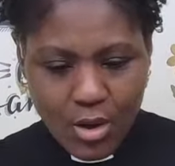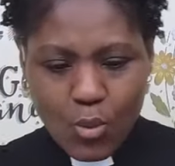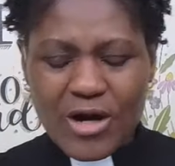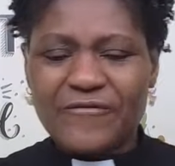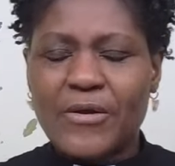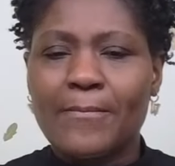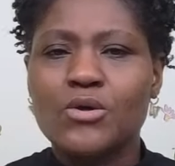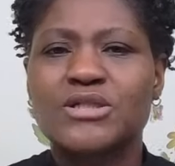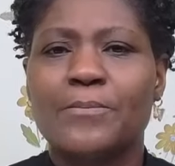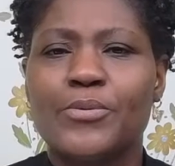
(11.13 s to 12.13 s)
one of the
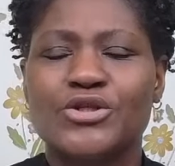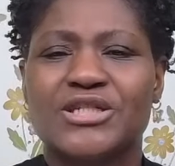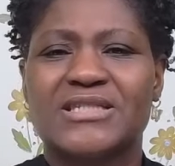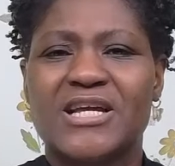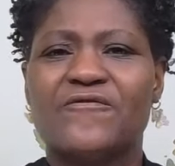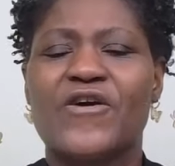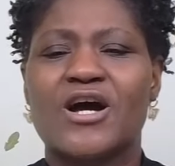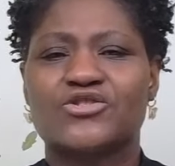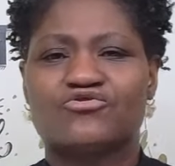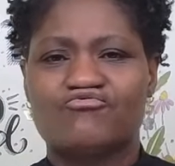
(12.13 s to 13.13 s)
most important things for
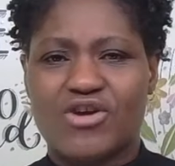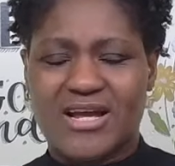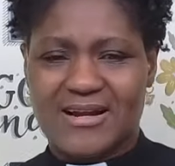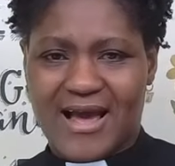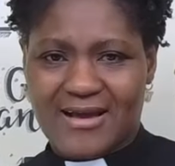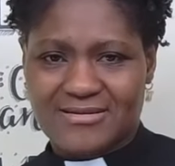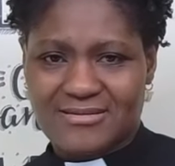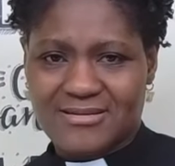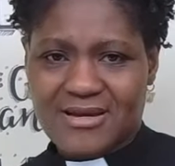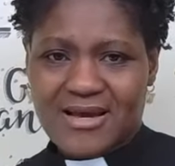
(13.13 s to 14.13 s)
us to
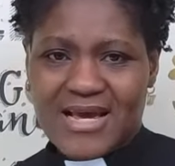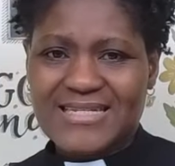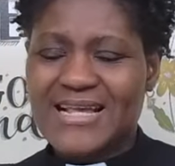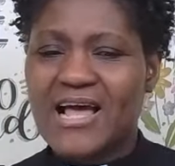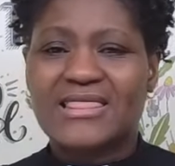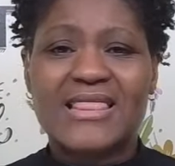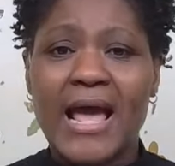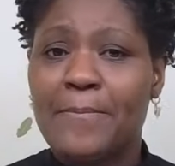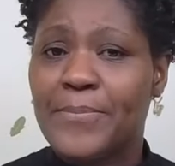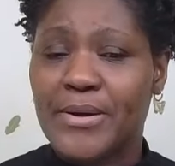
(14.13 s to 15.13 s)
recognize is that
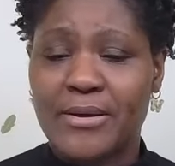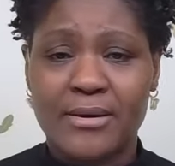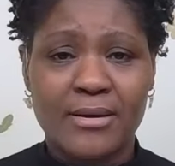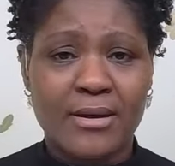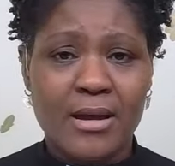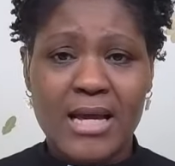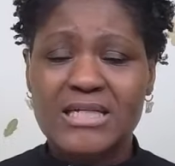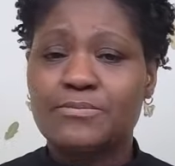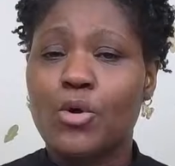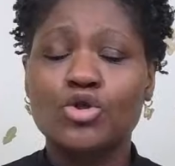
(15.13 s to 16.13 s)
debt
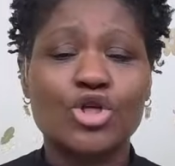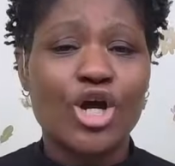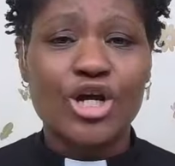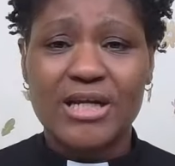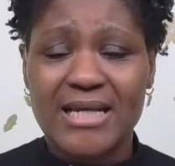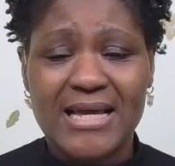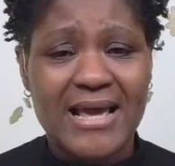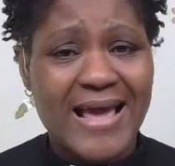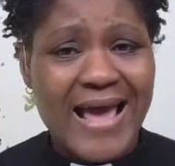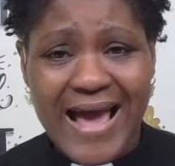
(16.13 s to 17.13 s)
is both earthly
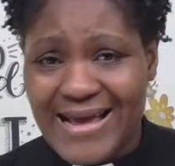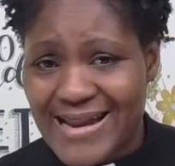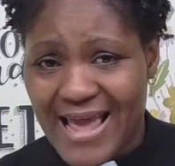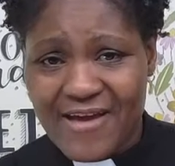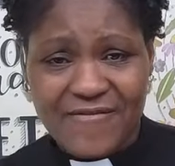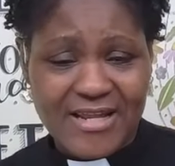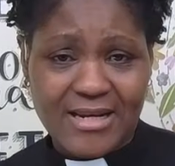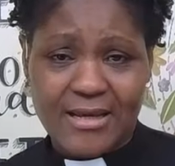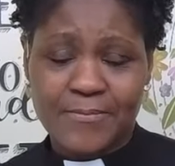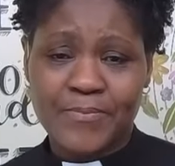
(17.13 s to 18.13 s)
and
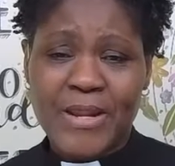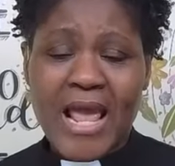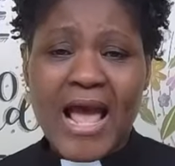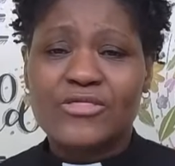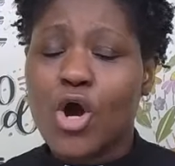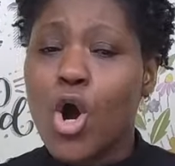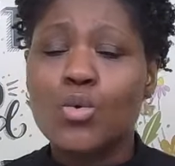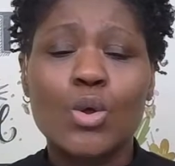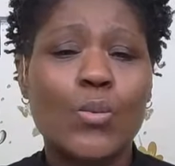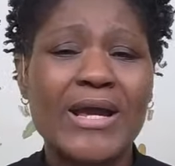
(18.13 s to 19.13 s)
heavenly. And the
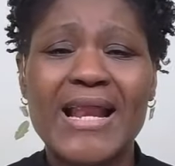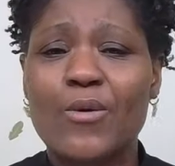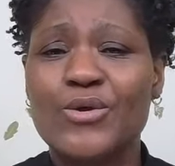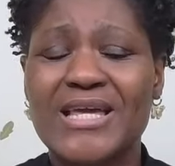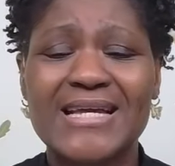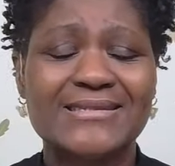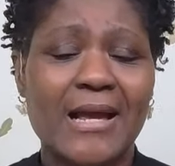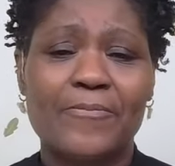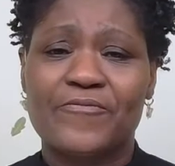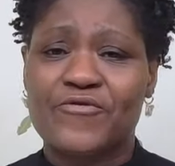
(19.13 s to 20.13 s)
only way that we can
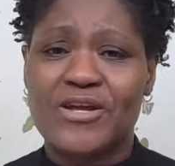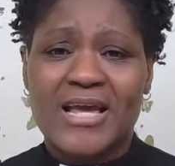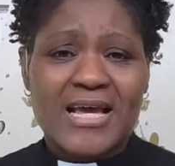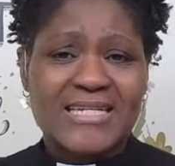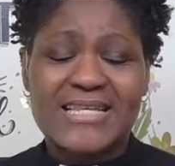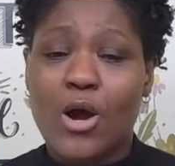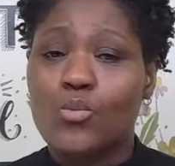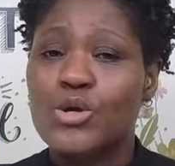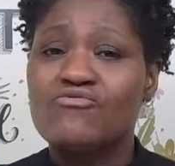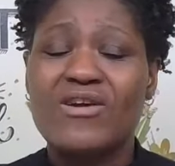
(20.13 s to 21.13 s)
debt-free is that
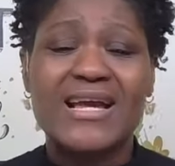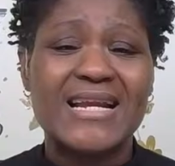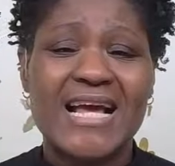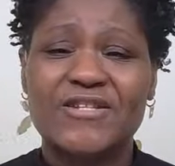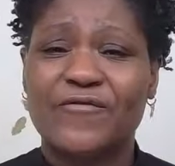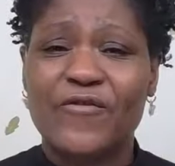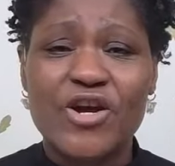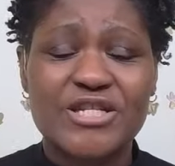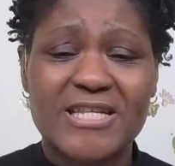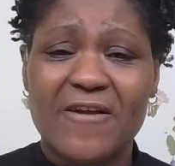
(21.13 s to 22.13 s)
we recognize
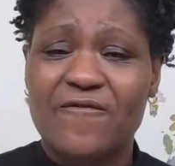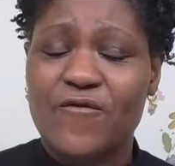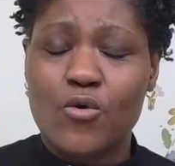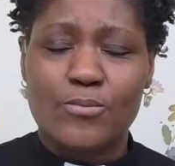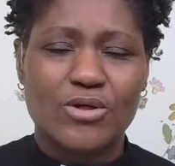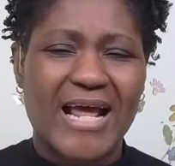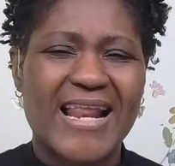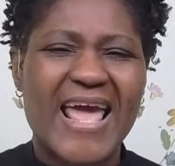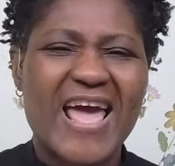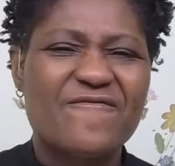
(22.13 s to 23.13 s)
first and foremost that
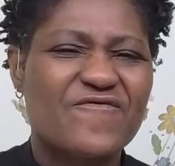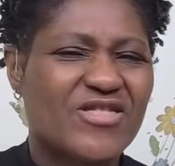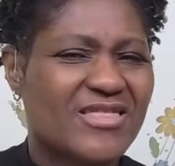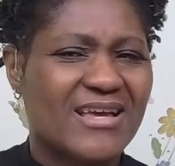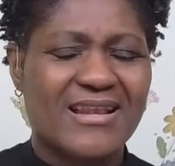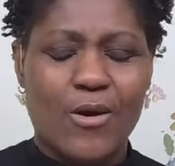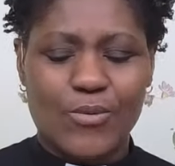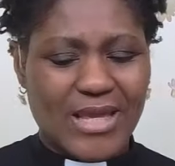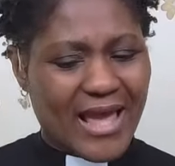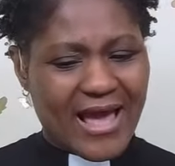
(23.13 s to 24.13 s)
everything that
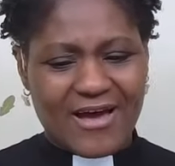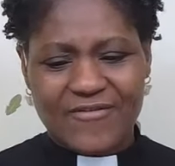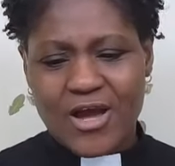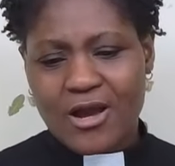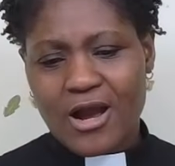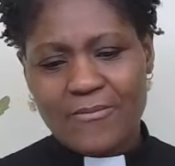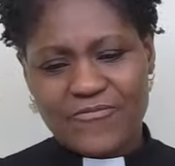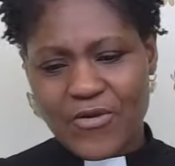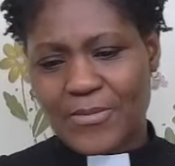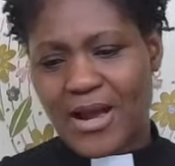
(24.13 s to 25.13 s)
we have come
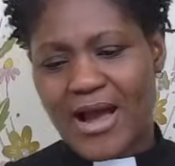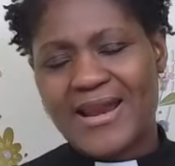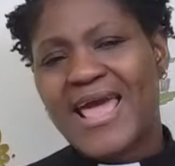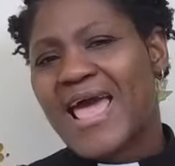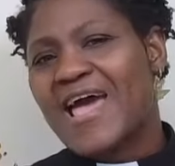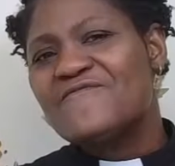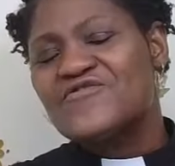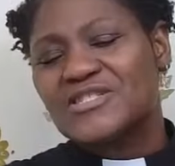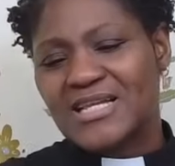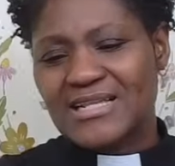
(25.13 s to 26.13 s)
from God.
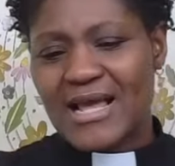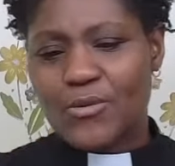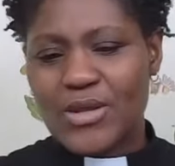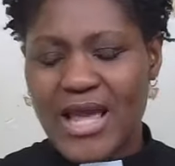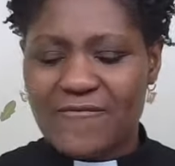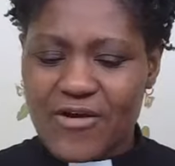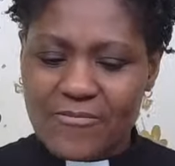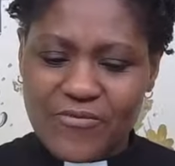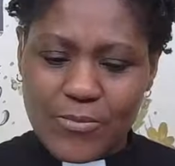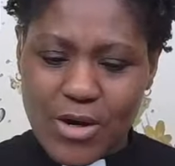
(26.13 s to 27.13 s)
Everything that we have
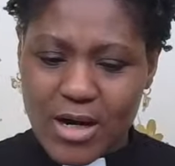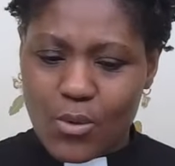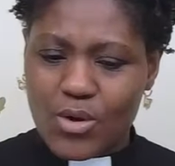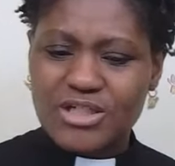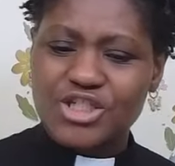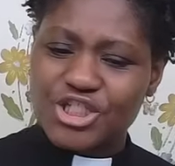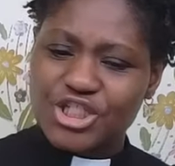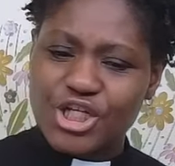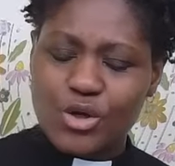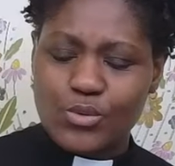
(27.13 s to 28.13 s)
come from God. I want to
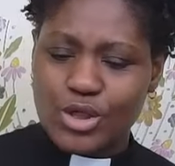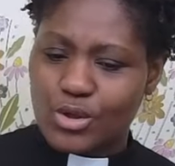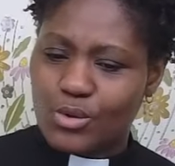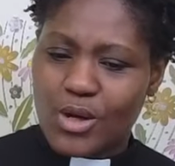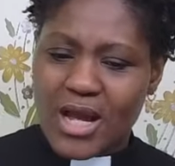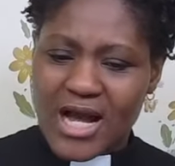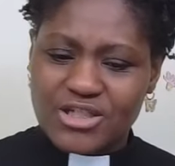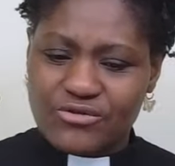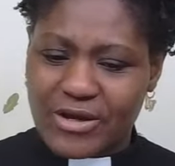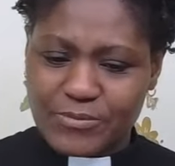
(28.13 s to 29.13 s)
share with you a
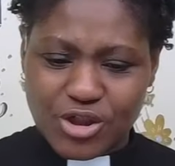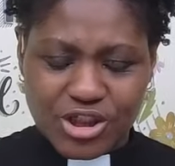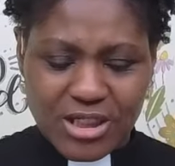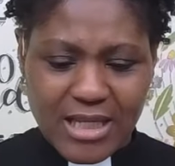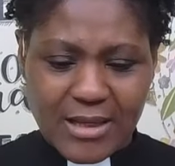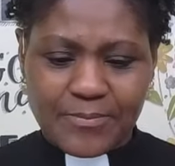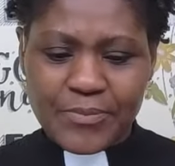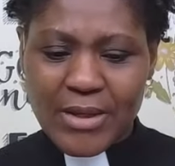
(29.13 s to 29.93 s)
scripture today.